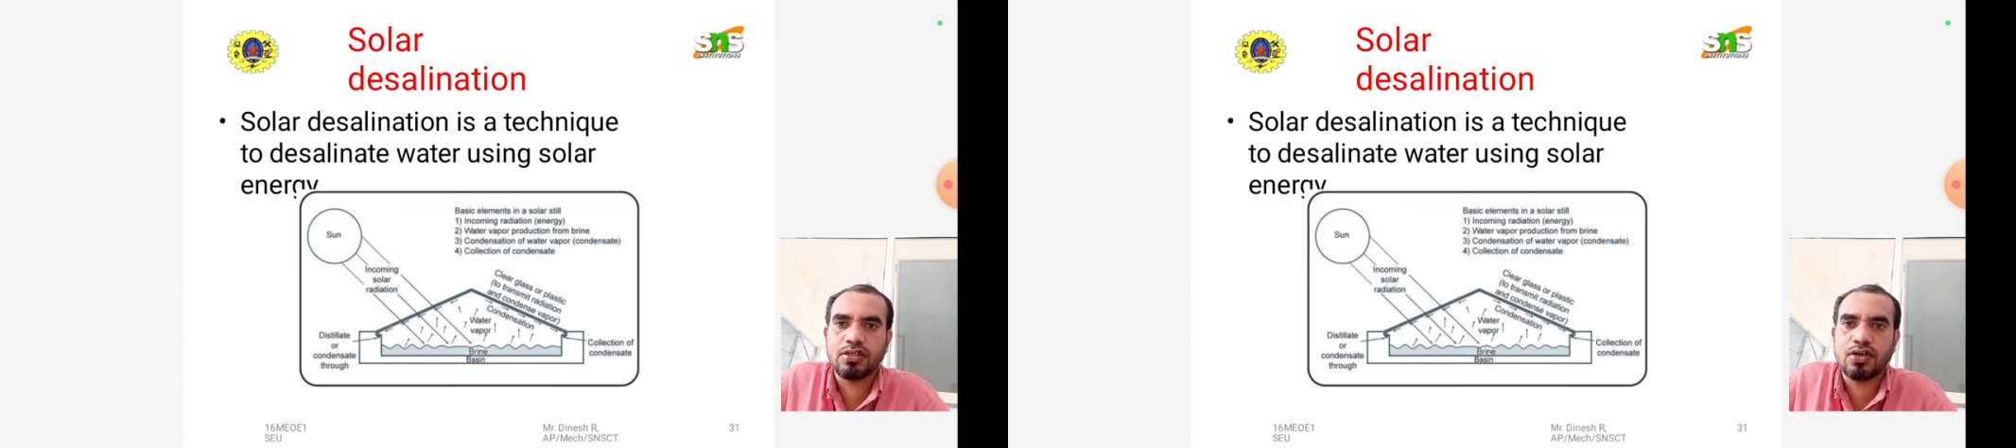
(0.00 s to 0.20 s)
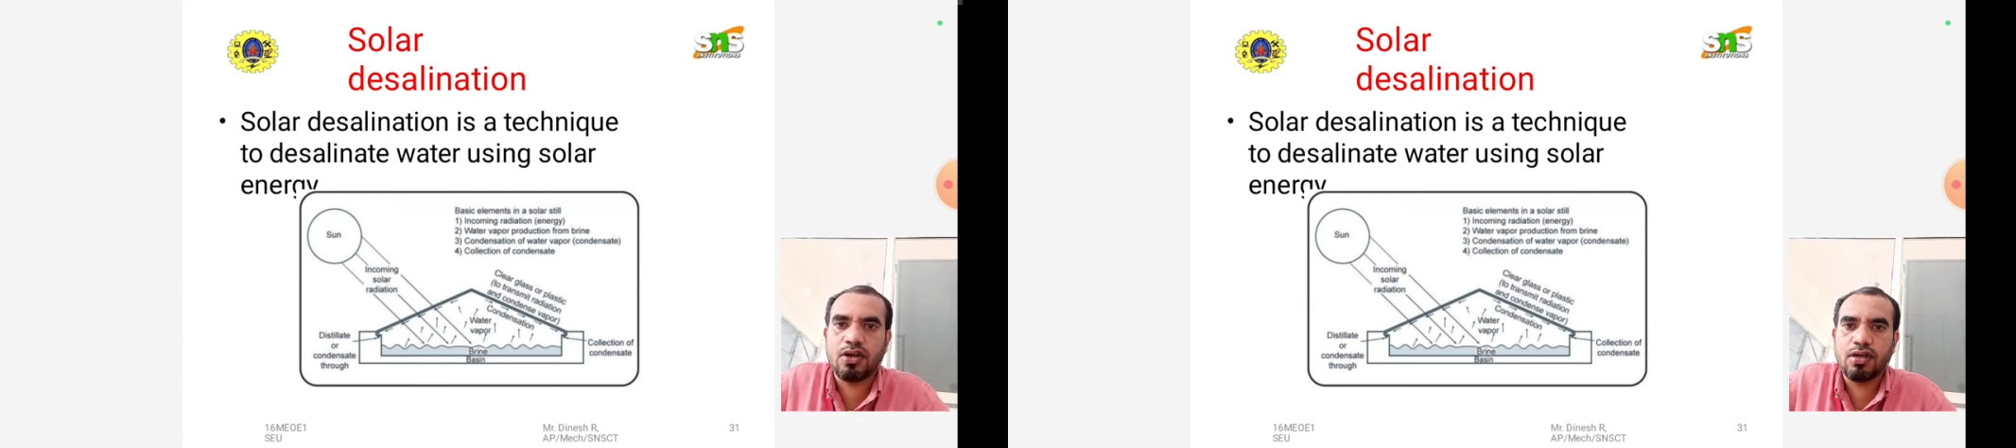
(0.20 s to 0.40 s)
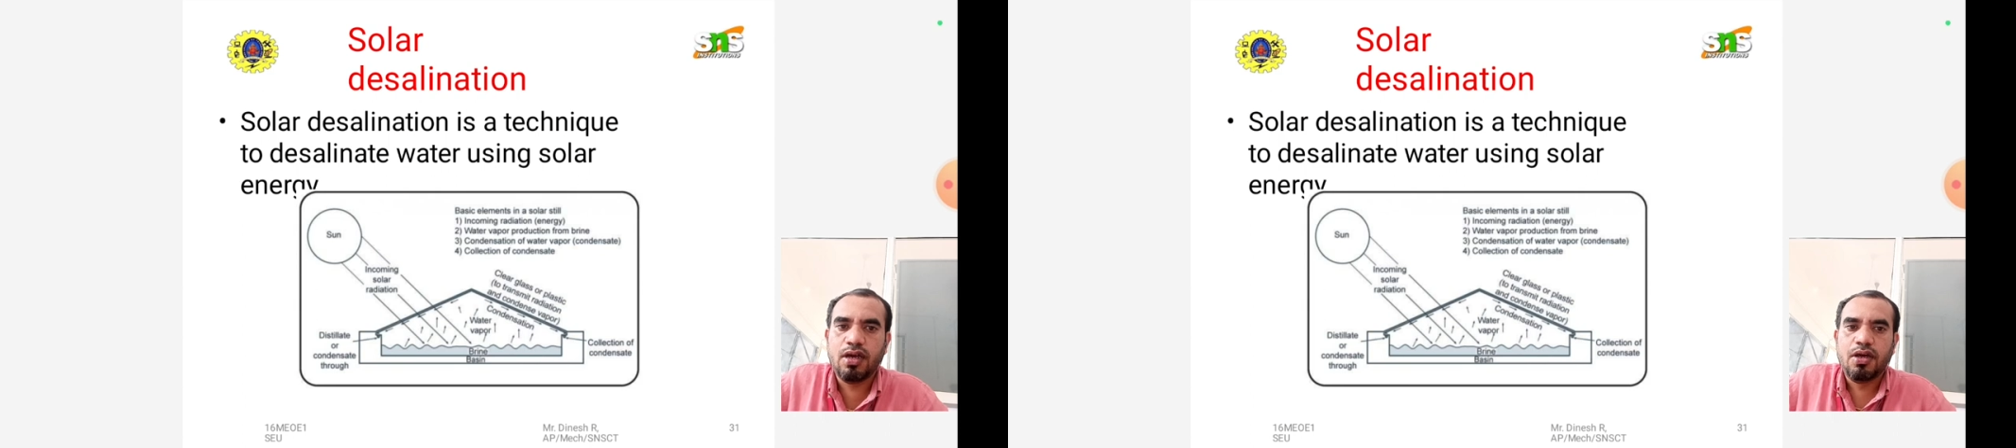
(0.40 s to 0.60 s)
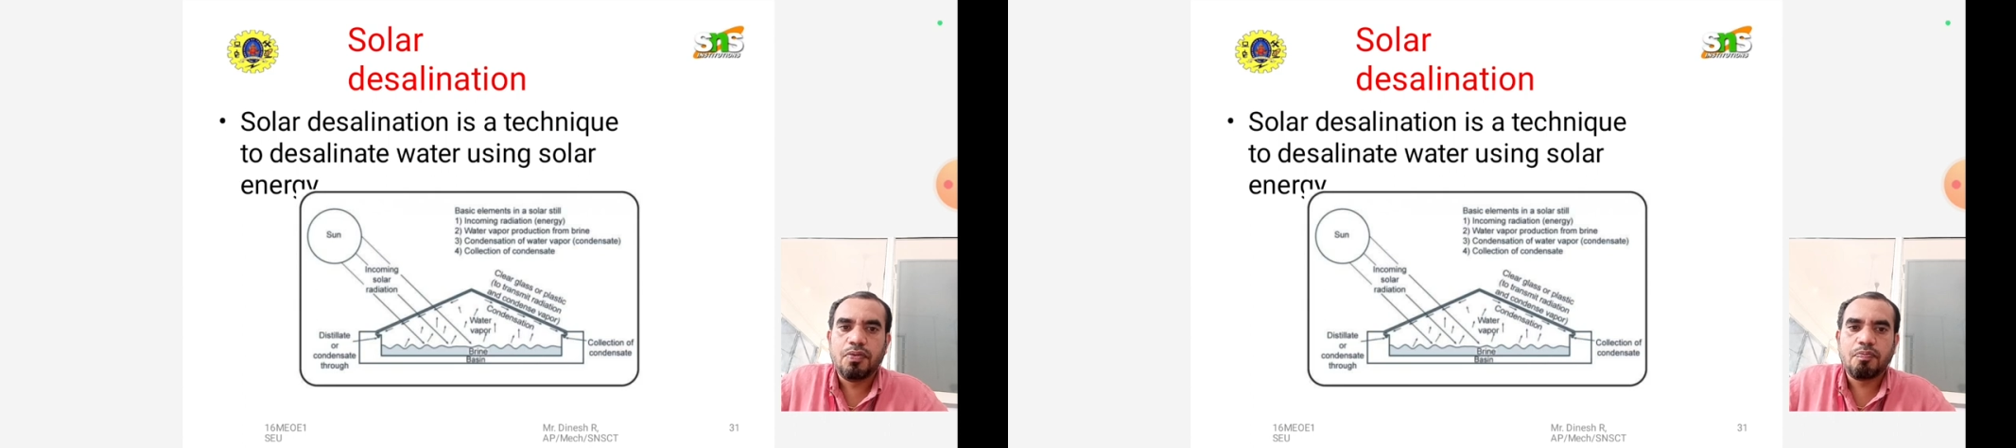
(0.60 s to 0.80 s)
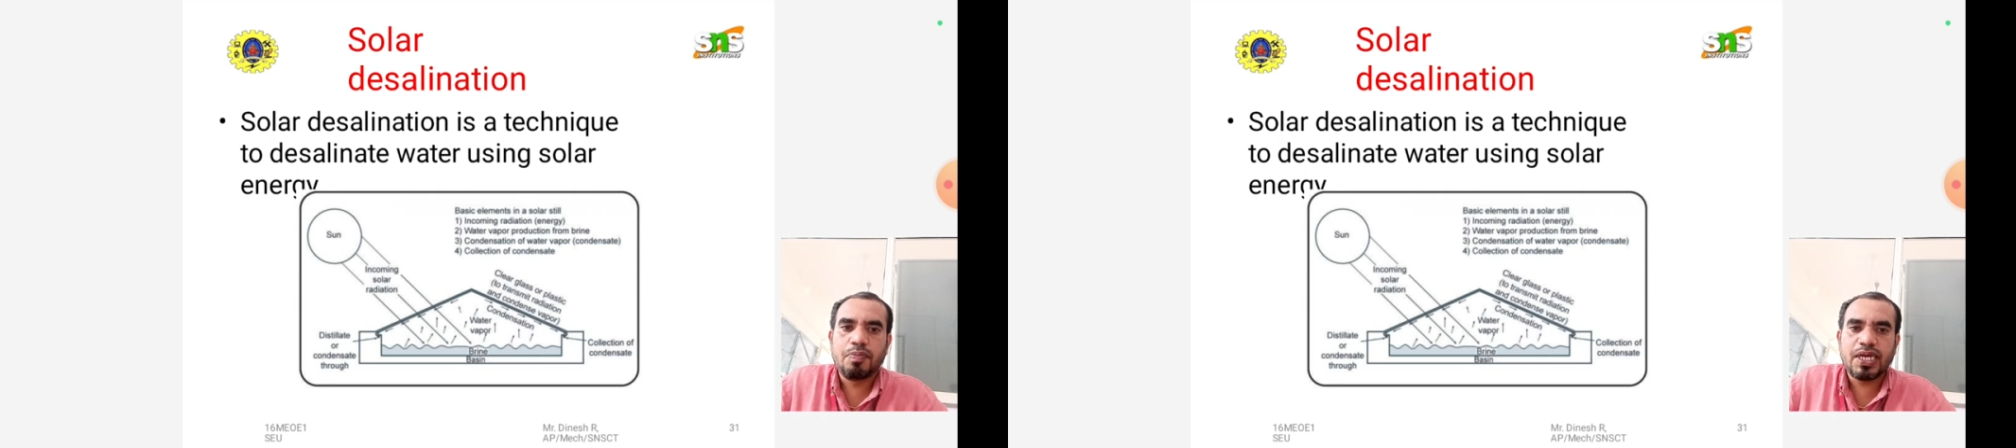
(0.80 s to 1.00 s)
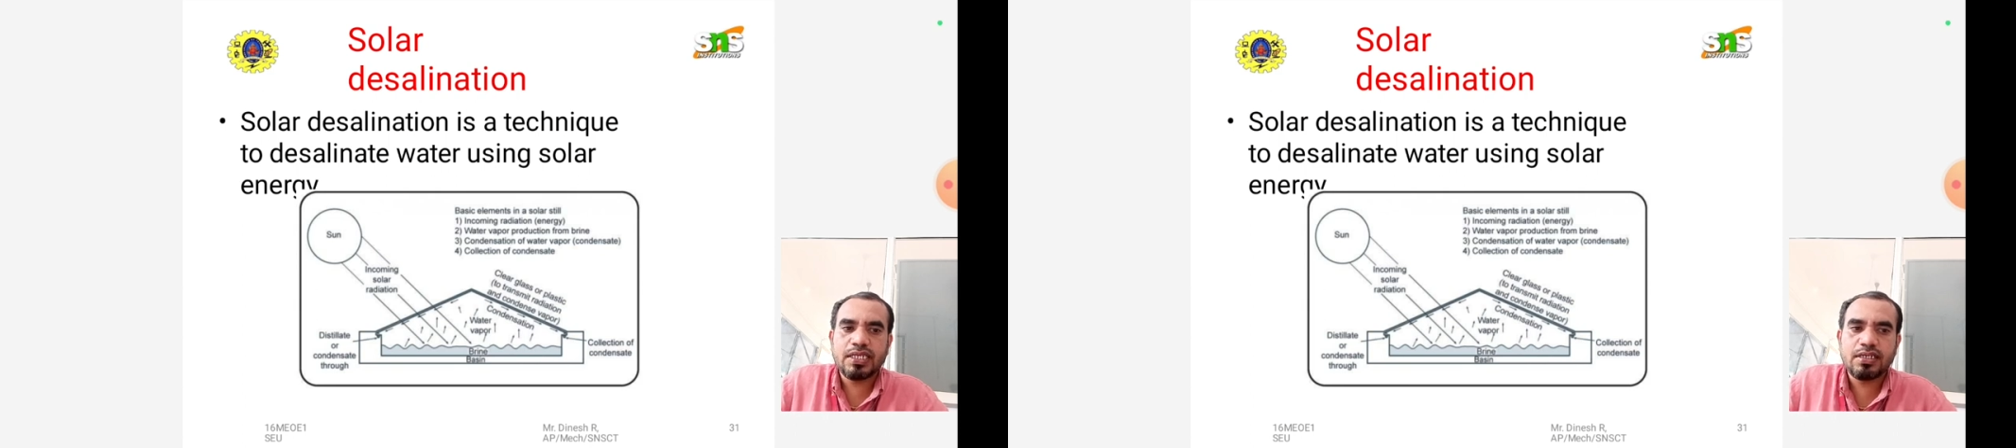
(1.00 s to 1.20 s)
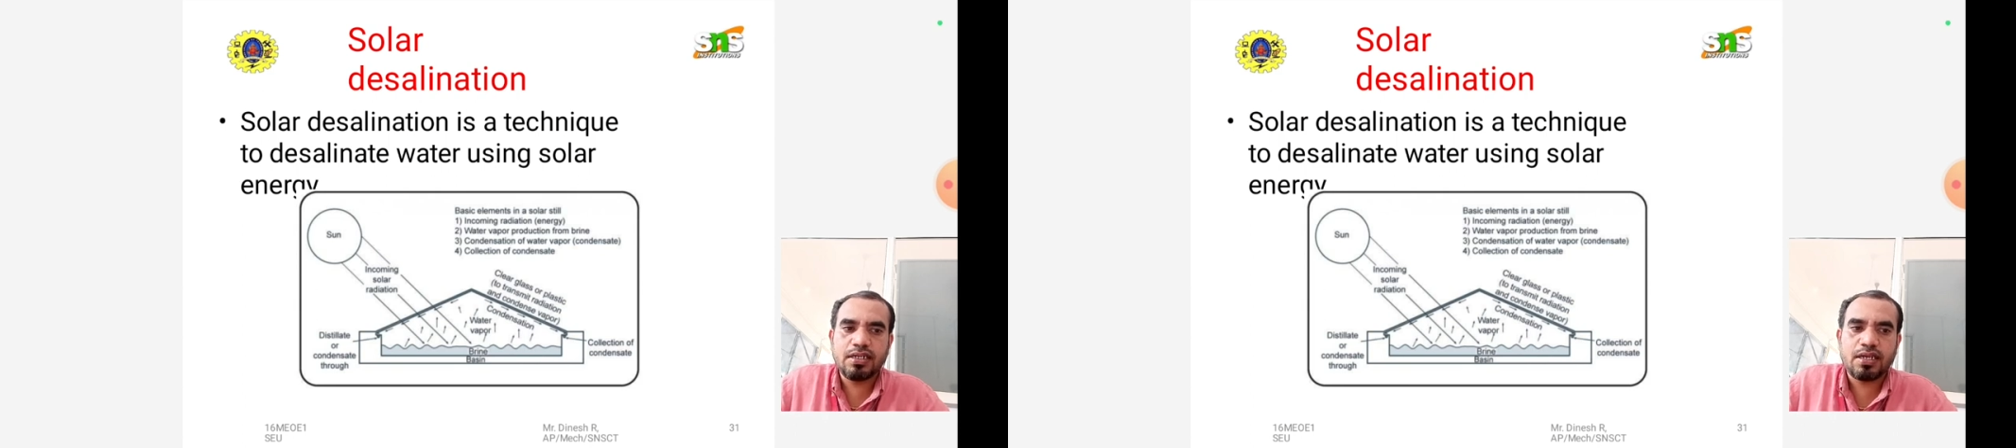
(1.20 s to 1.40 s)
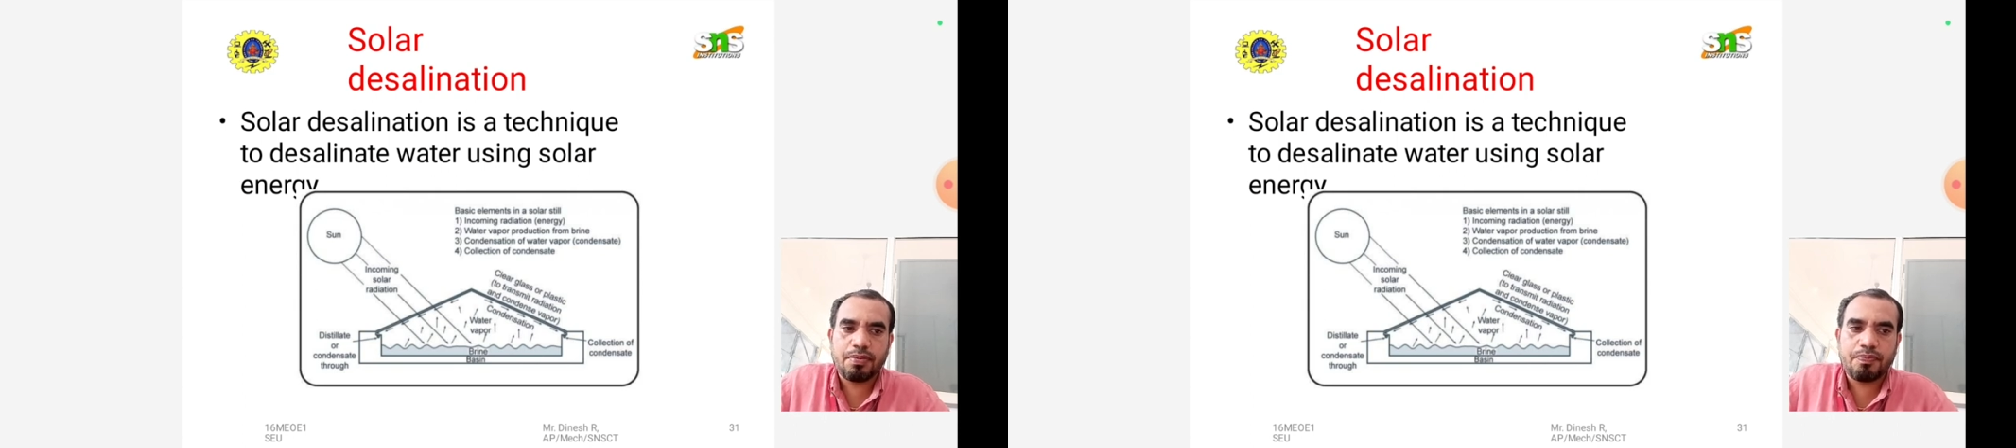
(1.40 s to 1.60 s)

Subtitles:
called basin type.